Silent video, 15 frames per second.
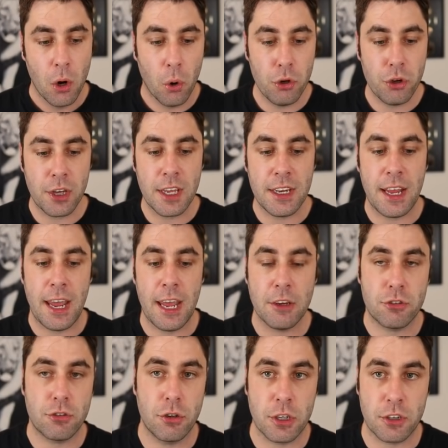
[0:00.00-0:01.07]
Or you can get
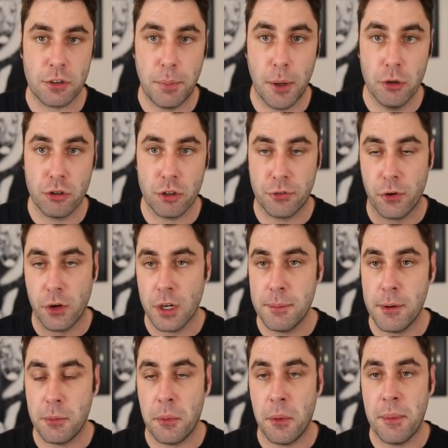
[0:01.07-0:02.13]
extra exposure for a
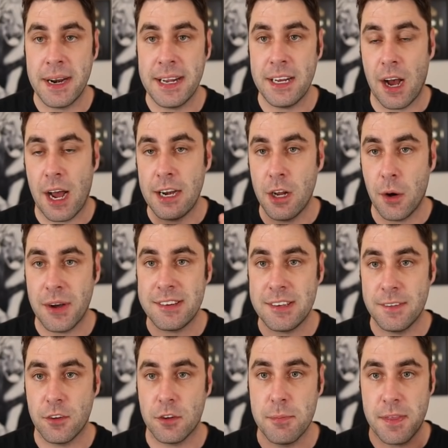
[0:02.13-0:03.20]
little bit more money. I know I
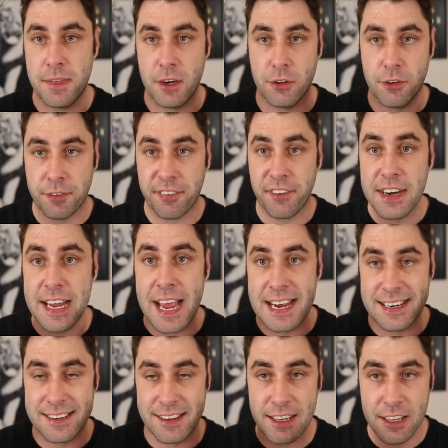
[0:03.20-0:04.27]
said this method is free,
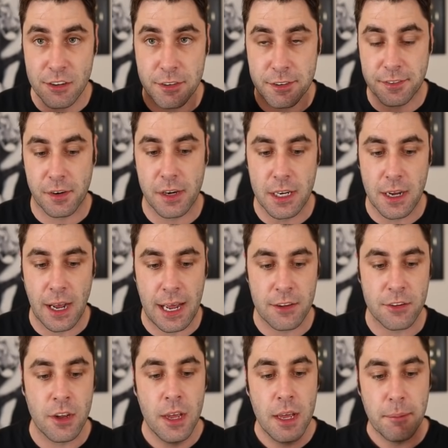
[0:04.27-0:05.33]
and it is free,
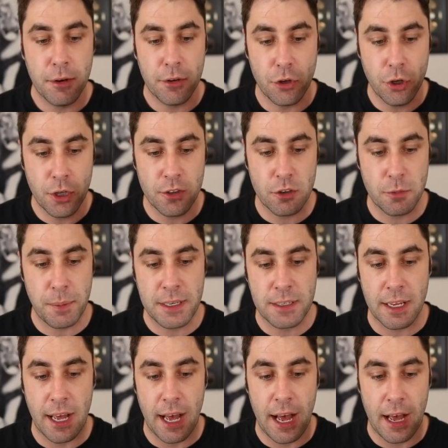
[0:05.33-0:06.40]
guys, but you can
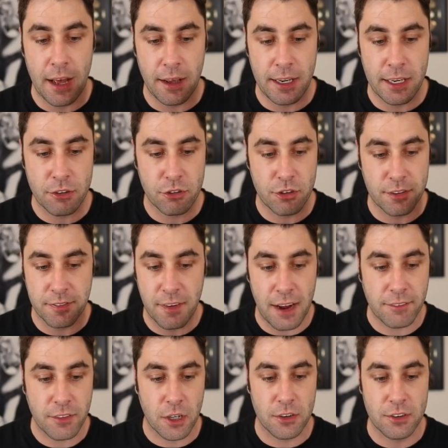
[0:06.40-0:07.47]
spend uh, an extra
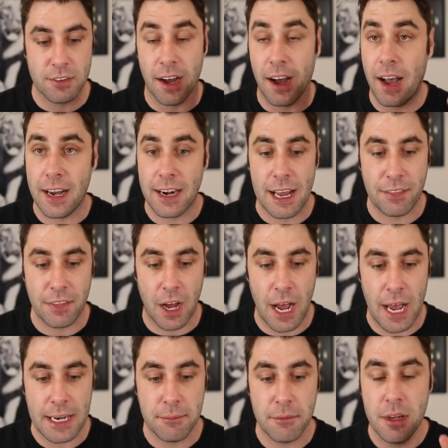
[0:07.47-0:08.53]
five dollars to highlight the
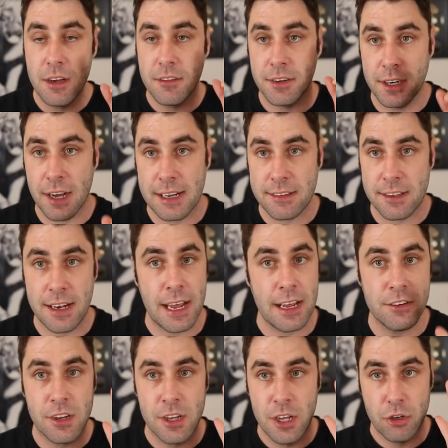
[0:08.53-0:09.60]
item for ninety
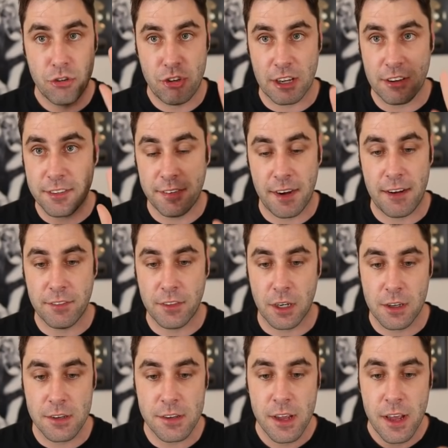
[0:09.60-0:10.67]
days, just five
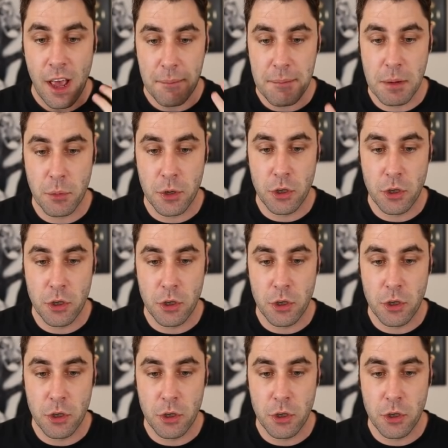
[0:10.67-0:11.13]
dollars. I mean,